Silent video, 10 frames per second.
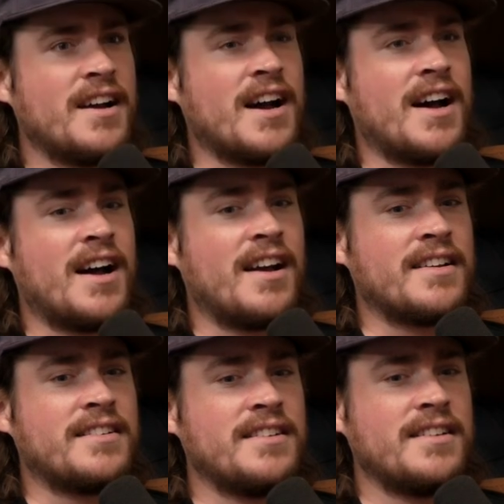I
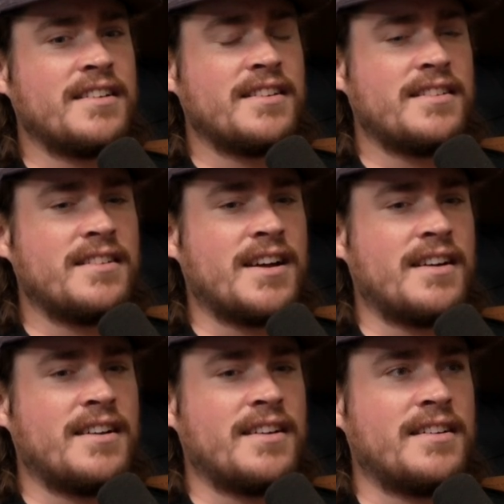didn't even know you weren't in New York or
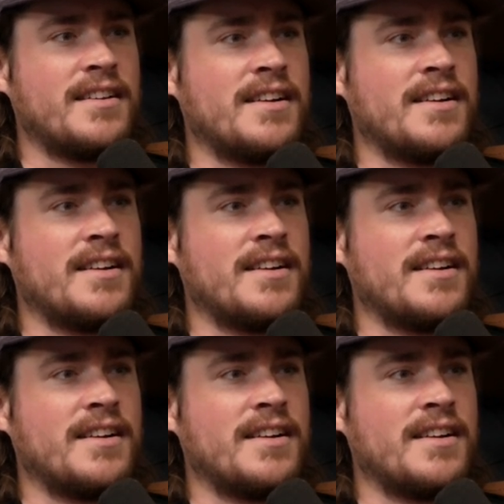anything.